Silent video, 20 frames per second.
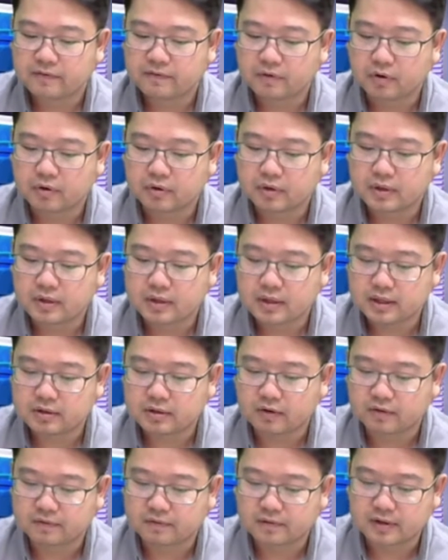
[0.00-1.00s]
for
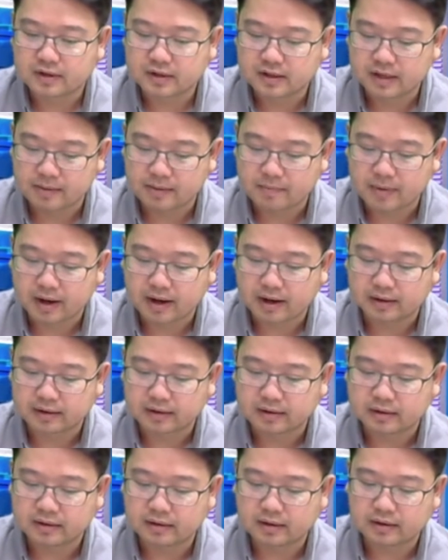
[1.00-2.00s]
this of the
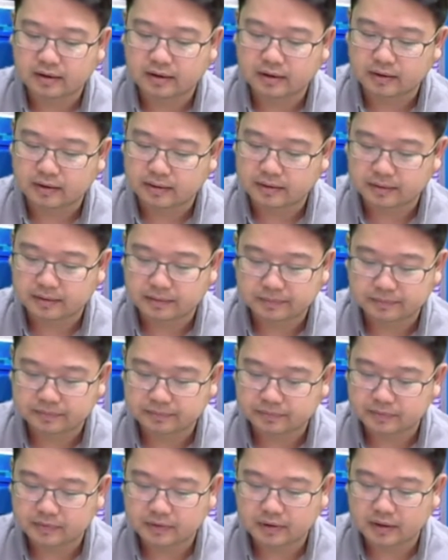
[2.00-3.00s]
demand,
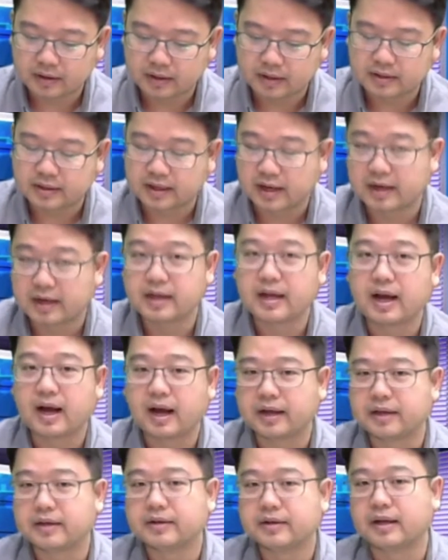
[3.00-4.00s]
it's getting
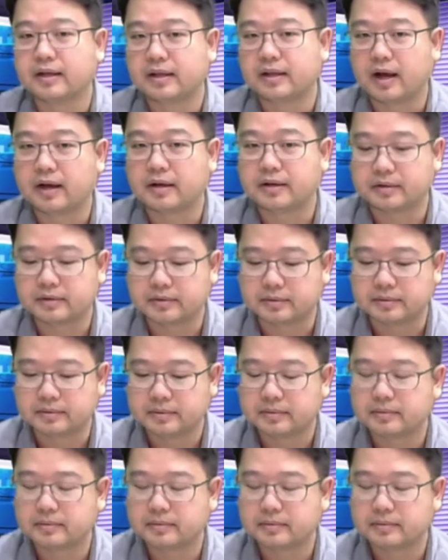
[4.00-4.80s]
higher and higher.